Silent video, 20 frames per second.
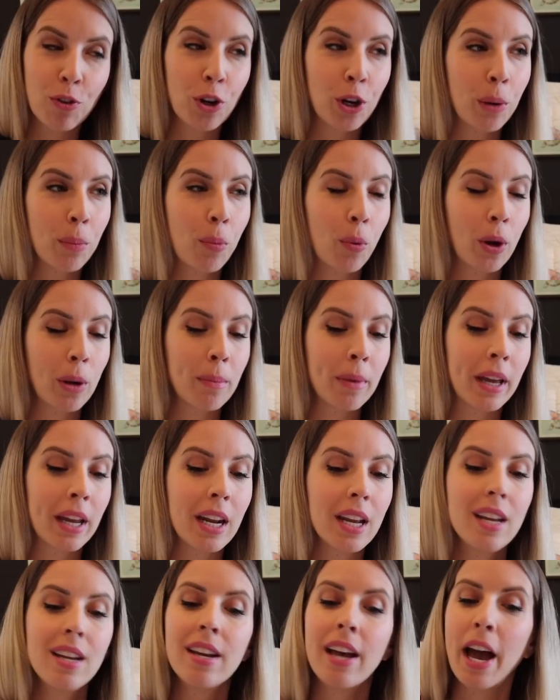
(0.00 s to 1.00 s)
for an appointment.
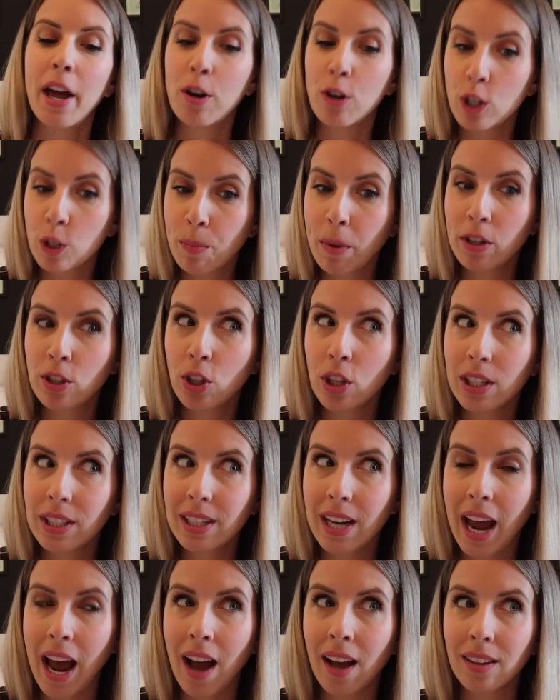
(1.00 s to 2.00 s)
And her
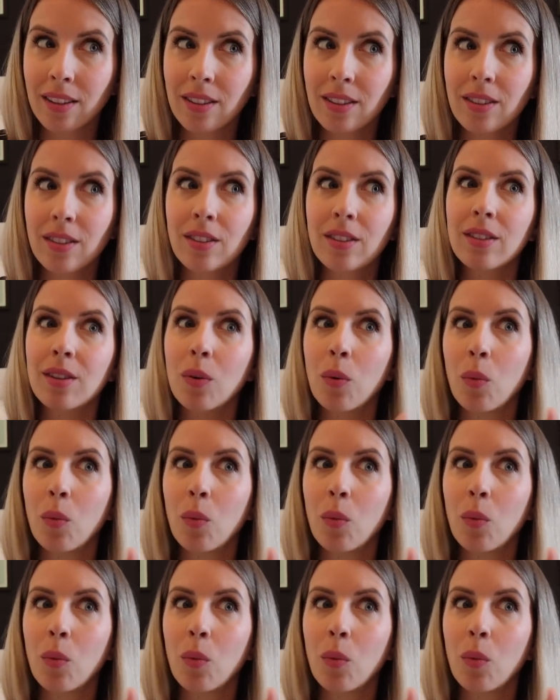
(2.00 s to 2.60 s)
specialist asks,